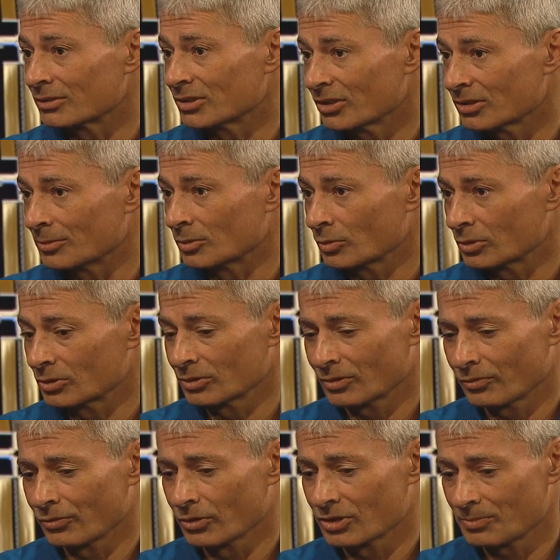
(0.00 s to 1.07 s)
systems, which
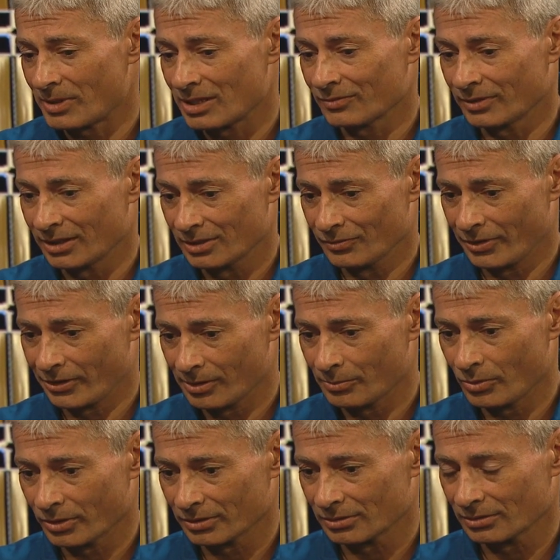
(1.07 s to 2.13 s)
for spaceflight is very
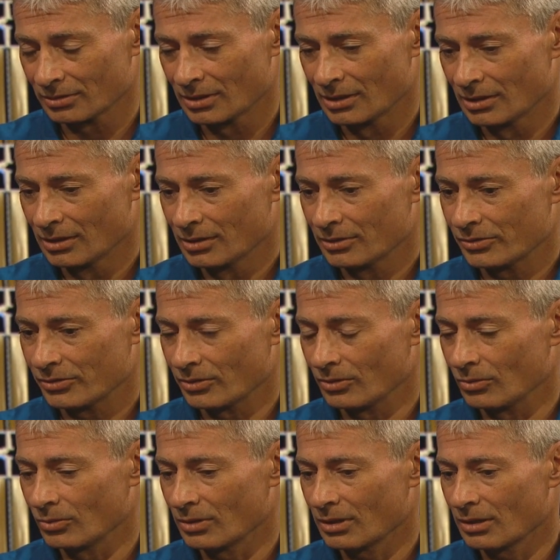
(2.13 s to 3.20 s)
important.
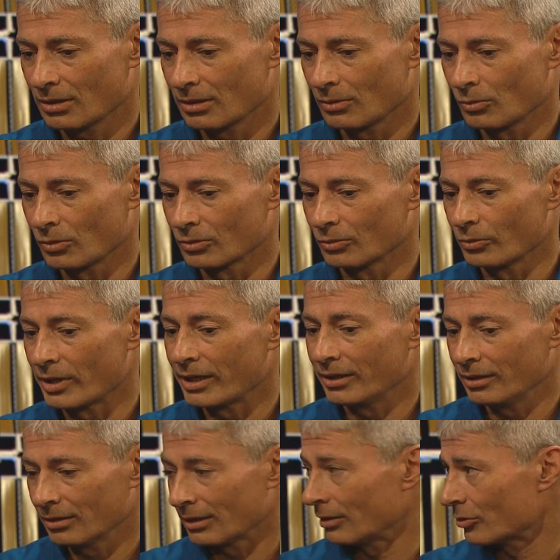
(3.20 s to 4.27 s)
So we're
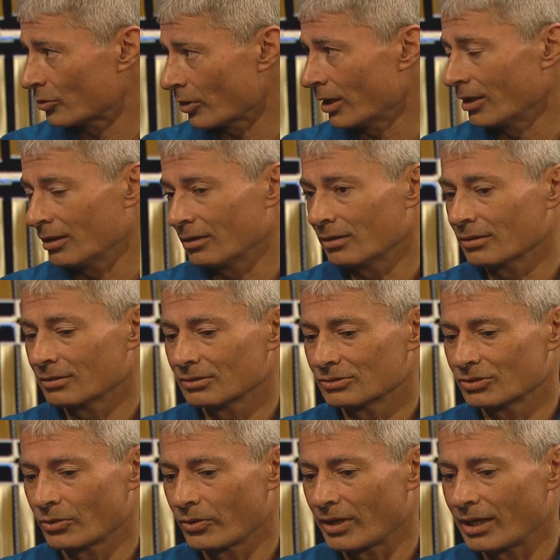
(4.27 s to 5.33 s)
ready and trained
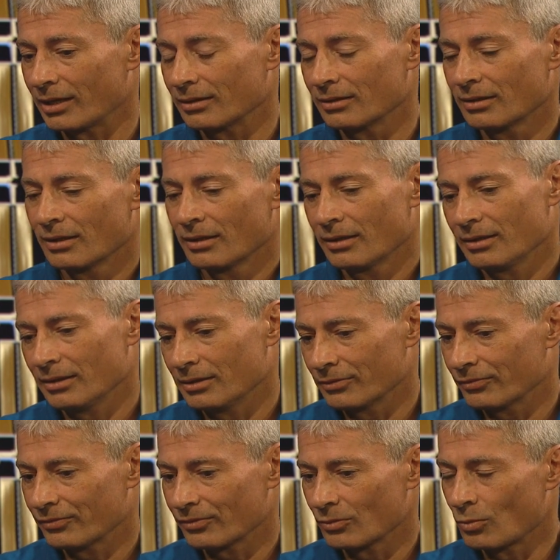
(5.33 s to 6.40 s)
so that
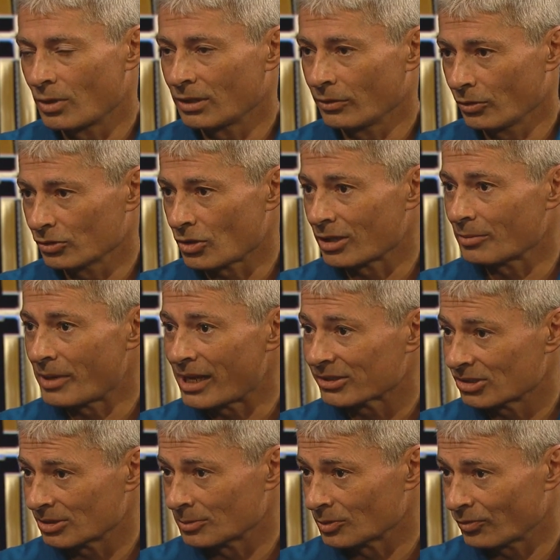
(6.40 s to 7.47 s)
if one of those automatic
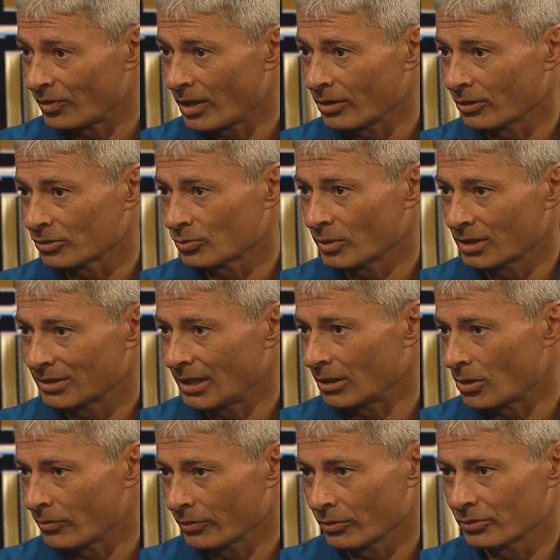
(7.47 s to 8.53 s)
systems fails, we can
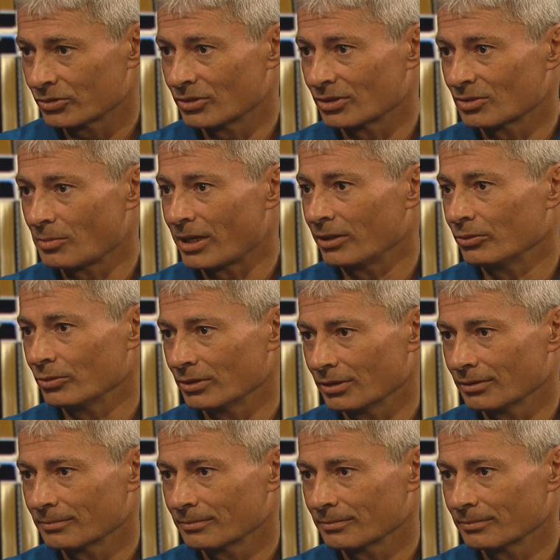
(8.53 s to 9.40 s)
take over those things manually.